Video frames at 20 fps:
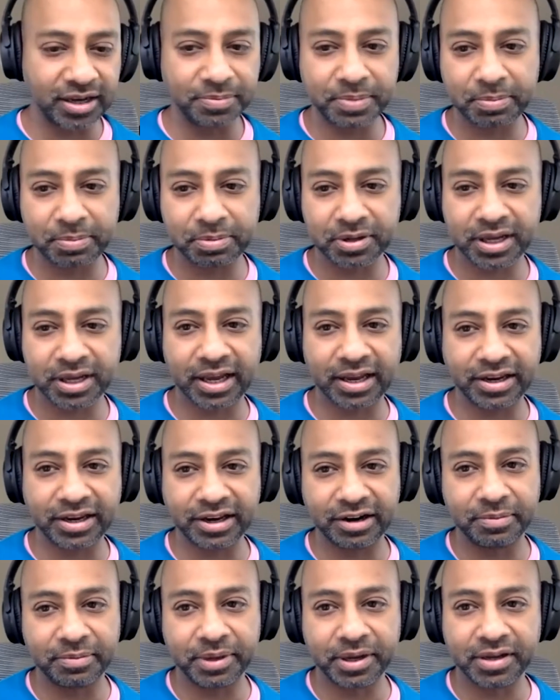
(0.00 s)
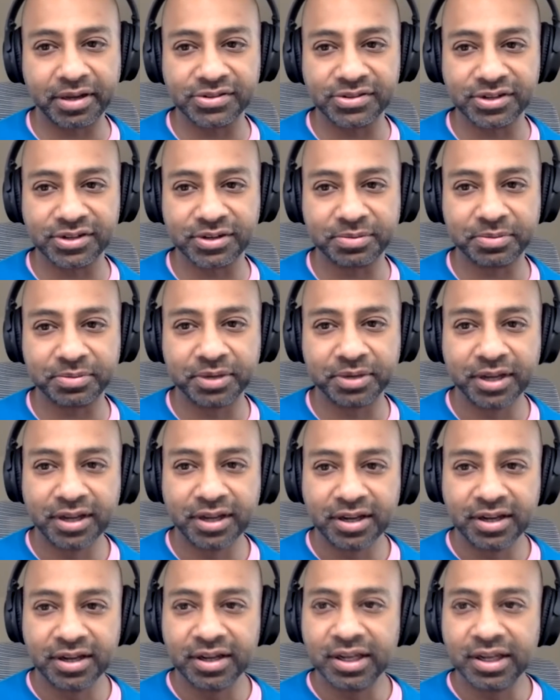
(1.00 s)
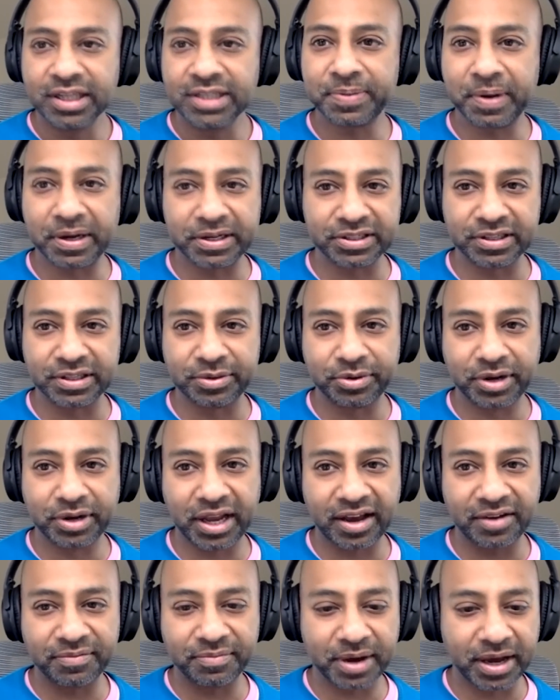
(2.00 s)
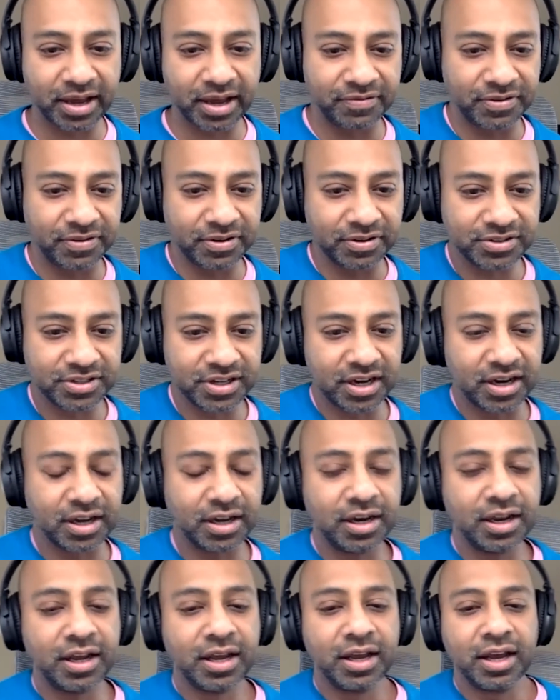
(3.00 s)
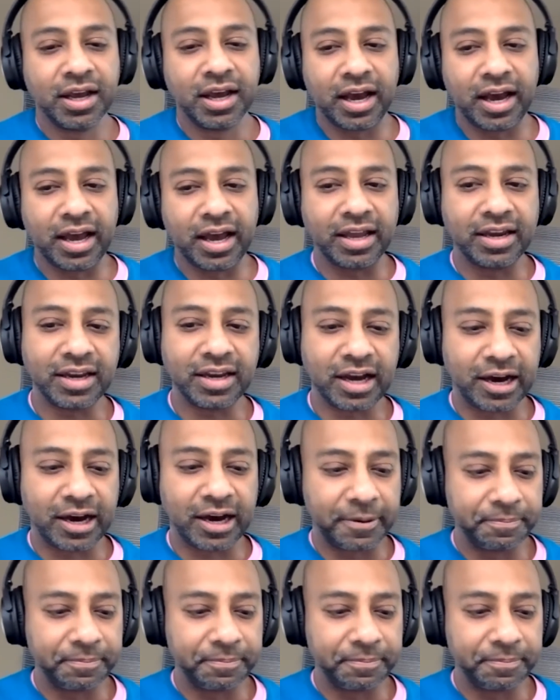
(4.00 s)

and people can't hear me on Zoom, especially when I have my headphones on. And